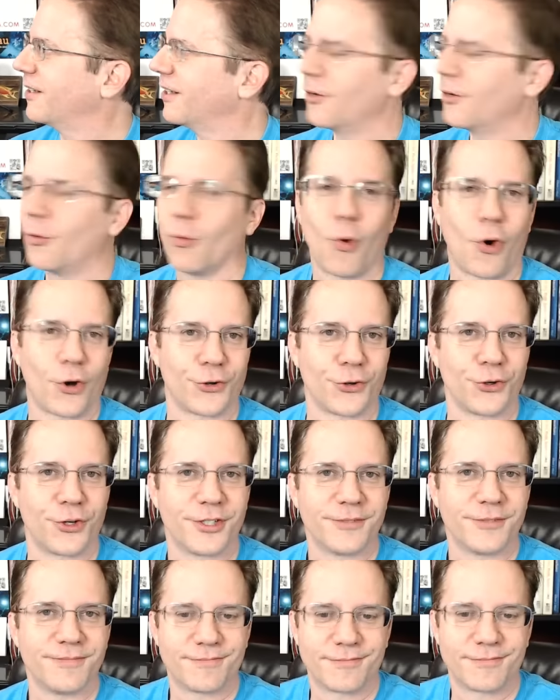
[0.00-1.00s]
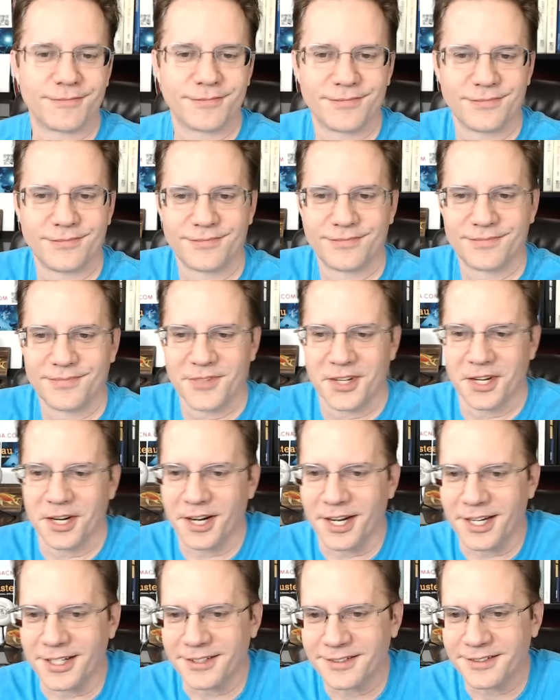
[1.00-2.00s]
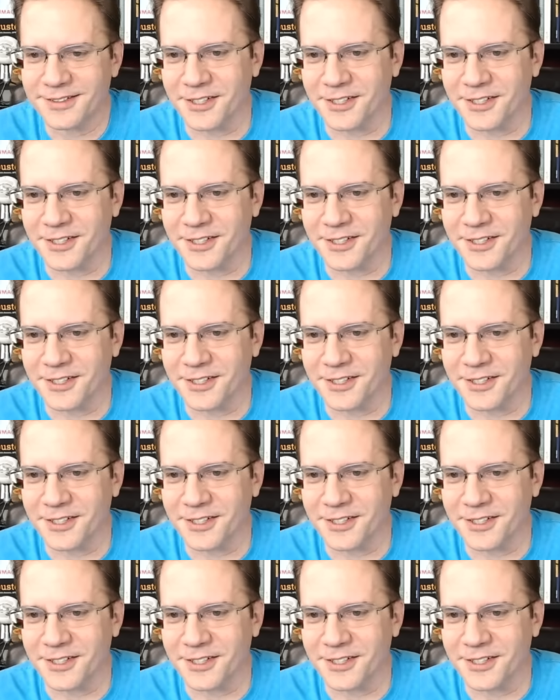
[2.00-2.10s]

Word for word: watered? All right, so